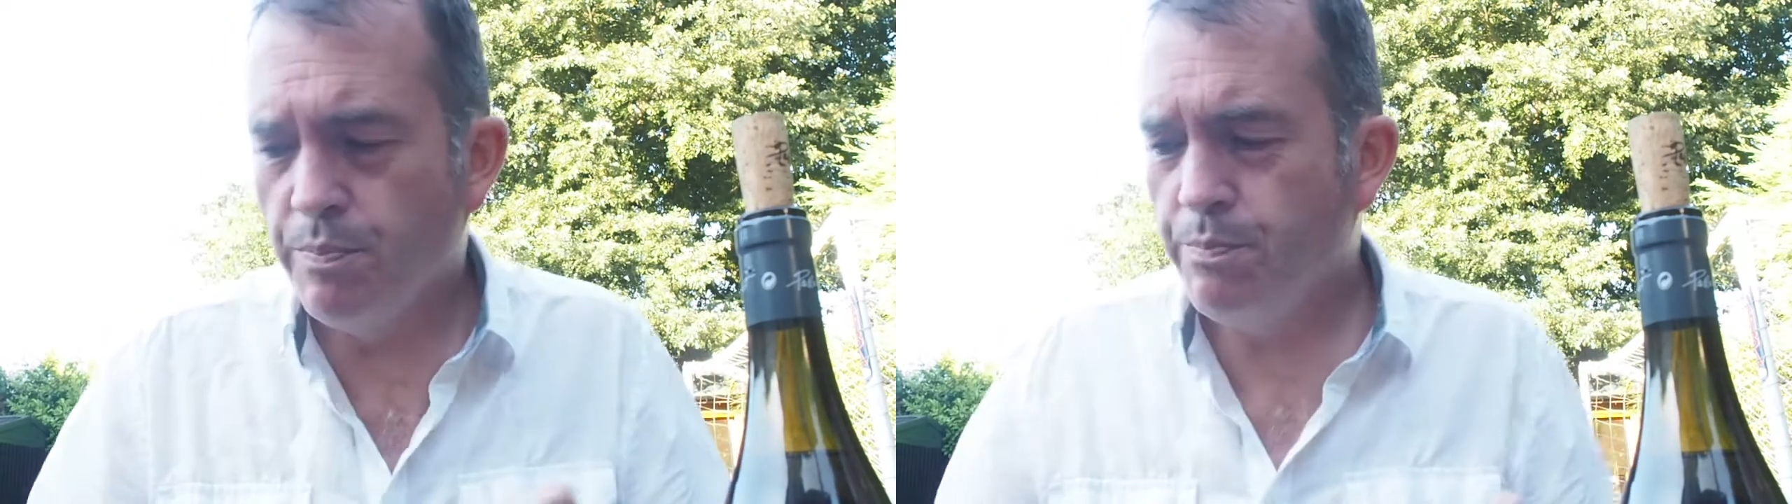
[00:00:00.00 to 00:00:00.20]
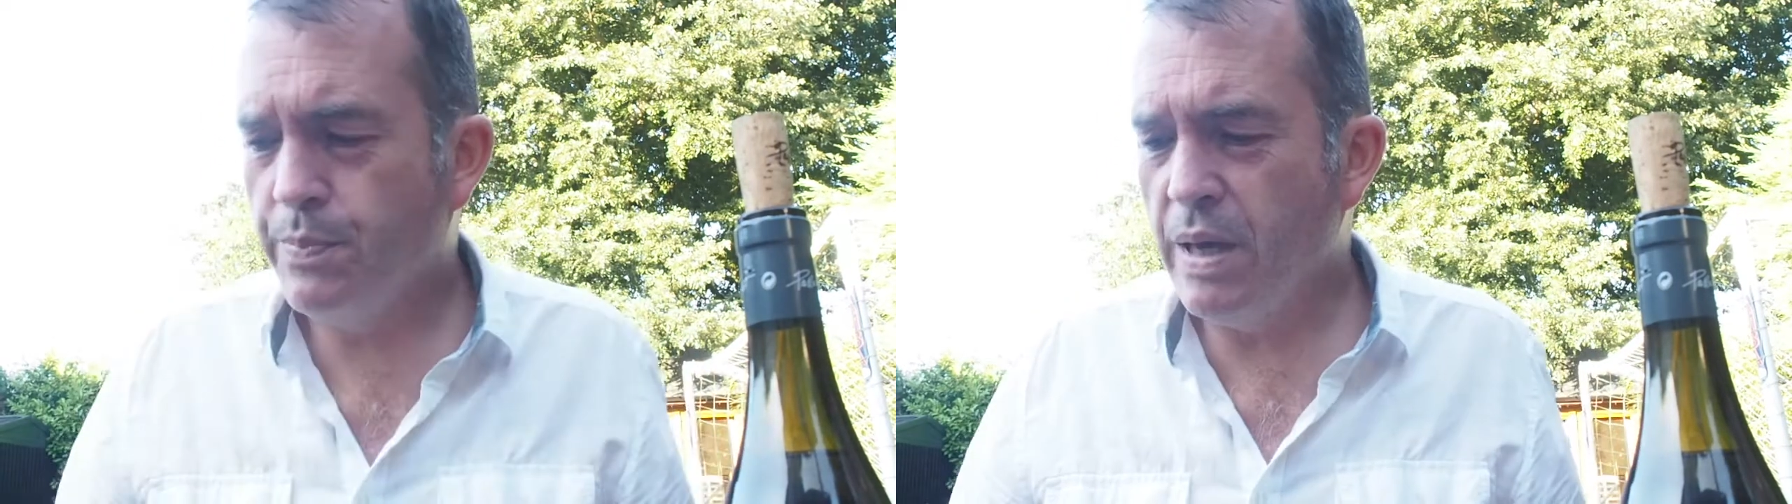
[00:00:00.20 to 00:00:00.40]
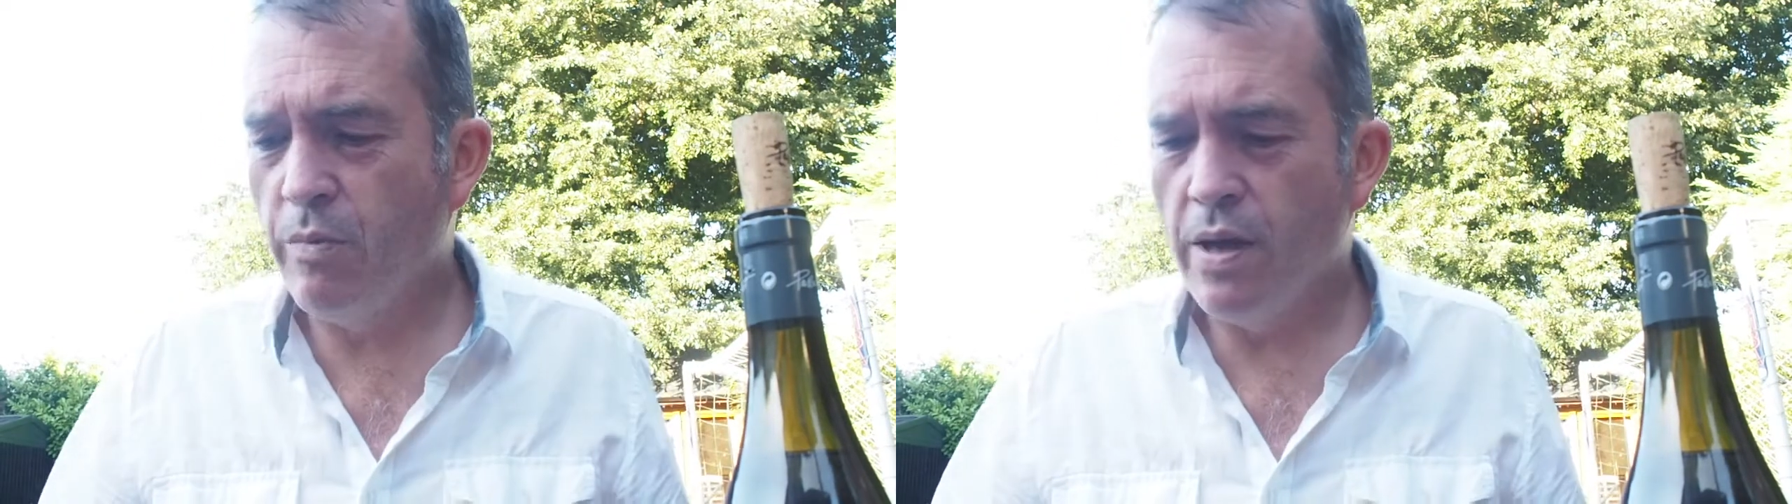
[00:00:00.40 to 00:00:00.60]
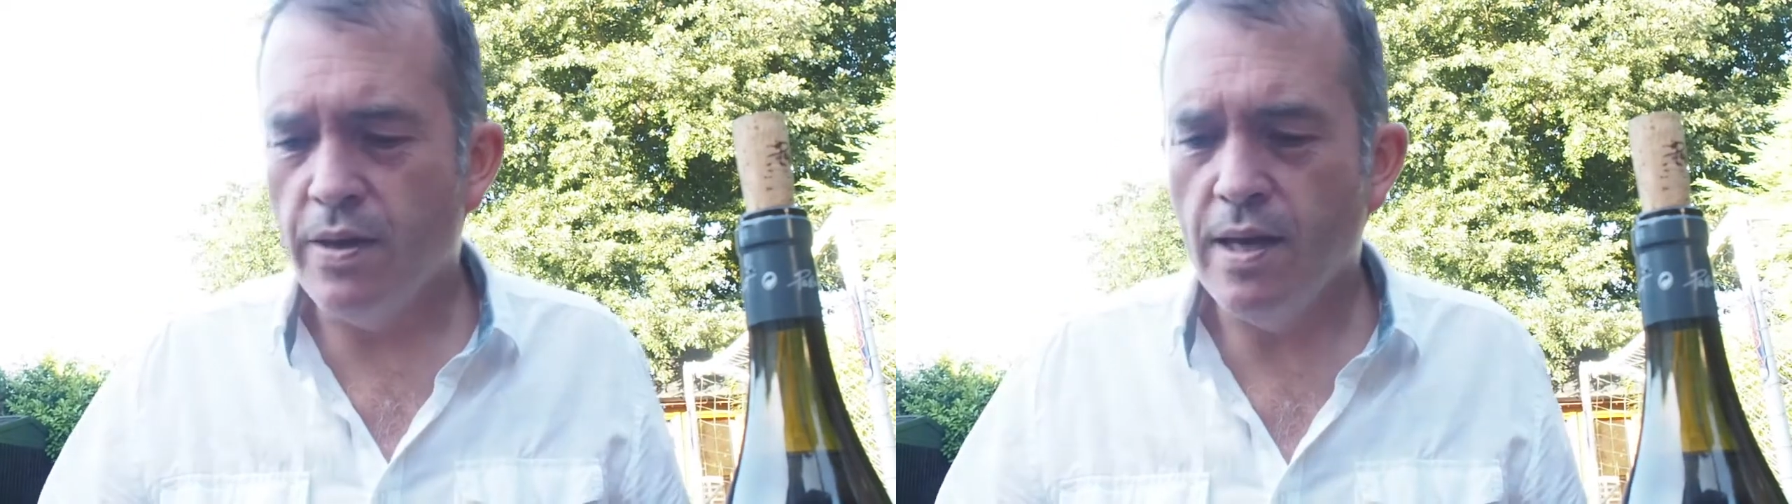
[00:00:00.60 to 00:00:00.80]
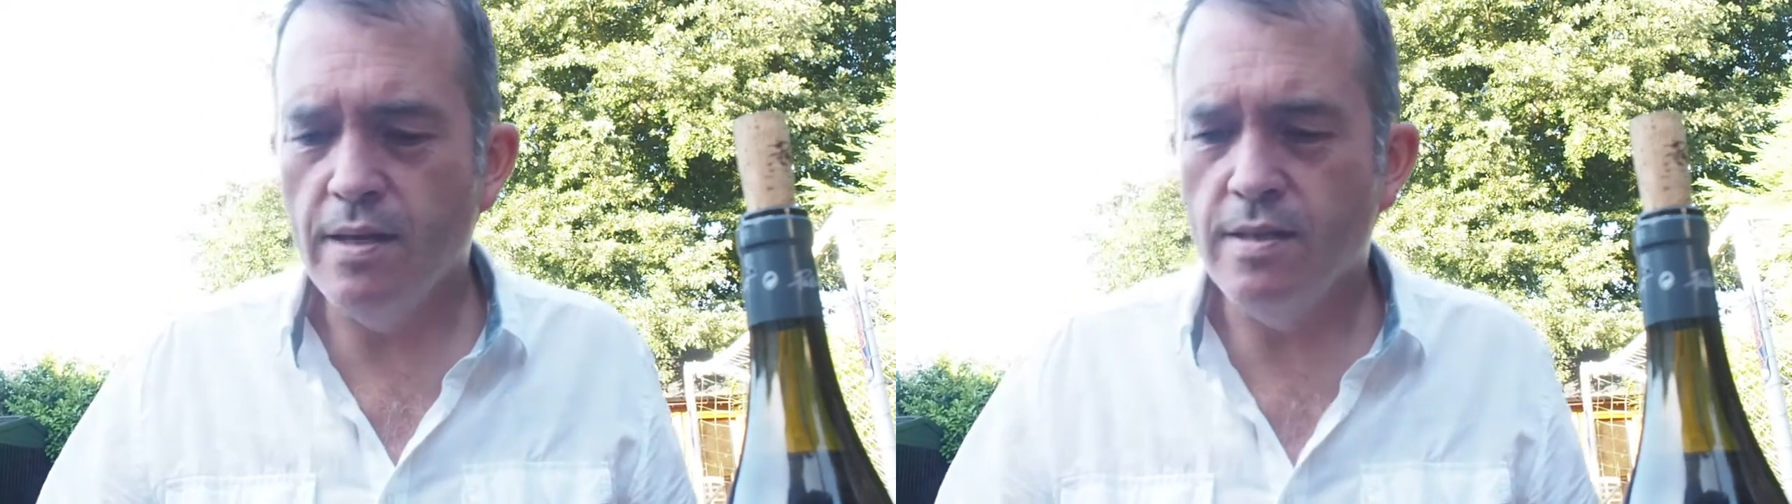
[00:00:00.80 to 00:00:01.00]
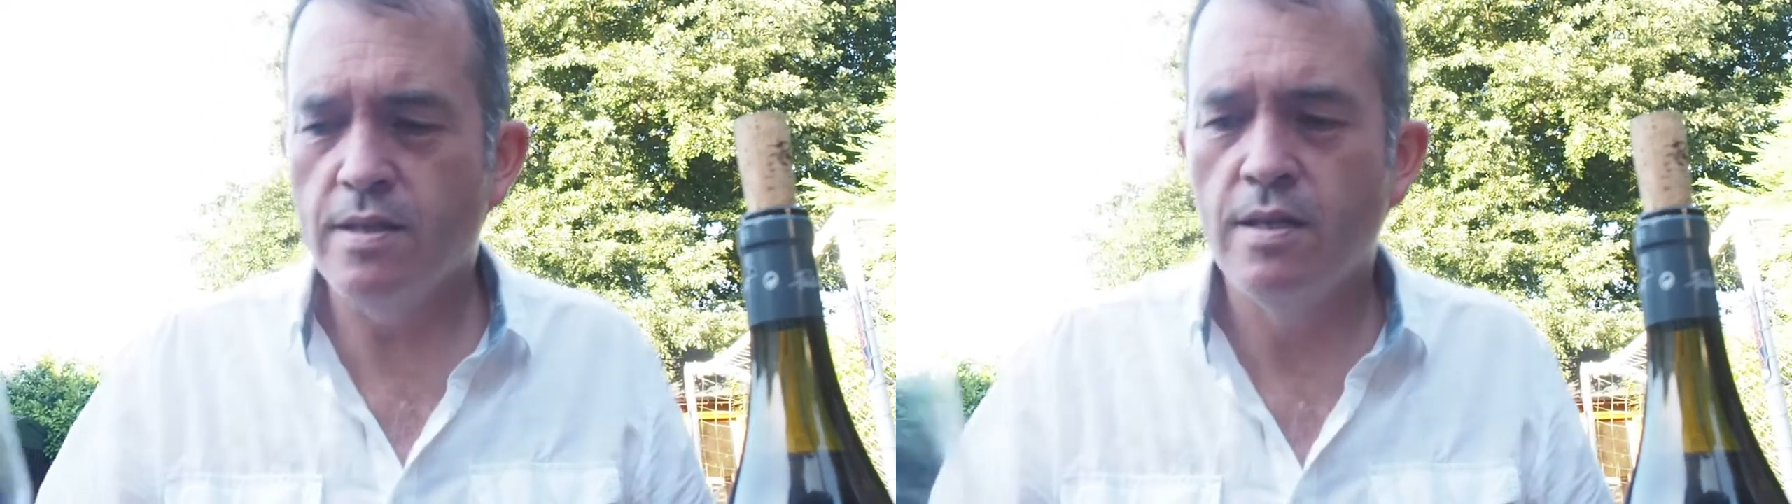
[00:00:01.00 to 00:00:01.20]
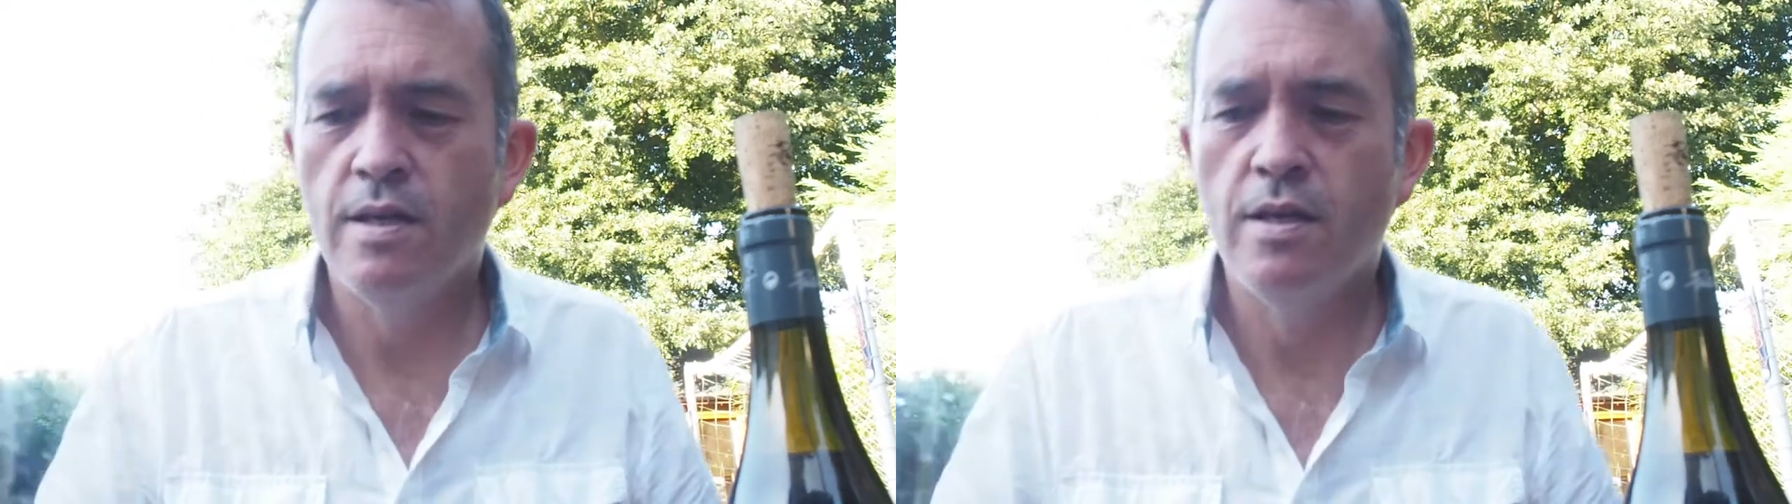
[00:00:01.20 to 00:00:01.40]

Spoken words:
to begin with is